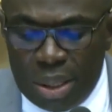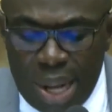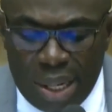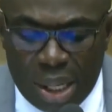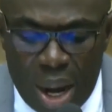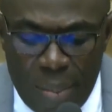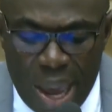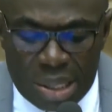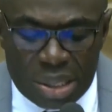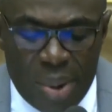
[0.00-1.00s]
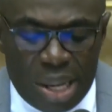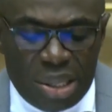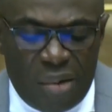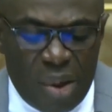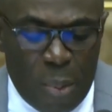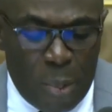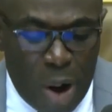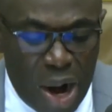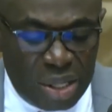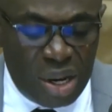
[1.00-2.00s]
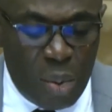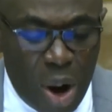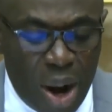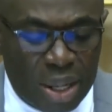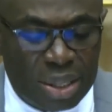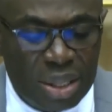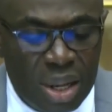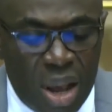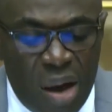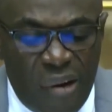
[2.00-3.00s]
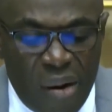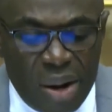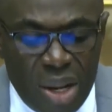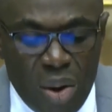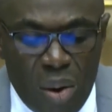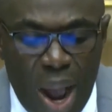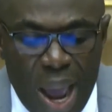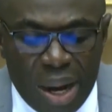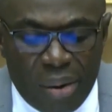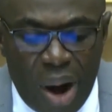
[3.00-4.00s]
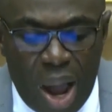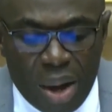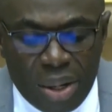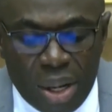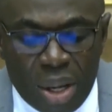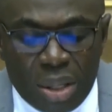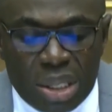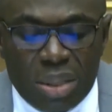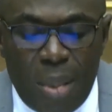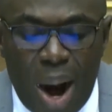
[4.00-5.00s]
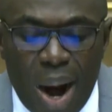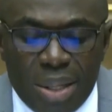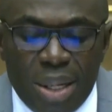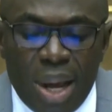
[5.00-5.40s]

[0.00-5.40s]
that the commencement of the preparatory works for a new high-ground, smart,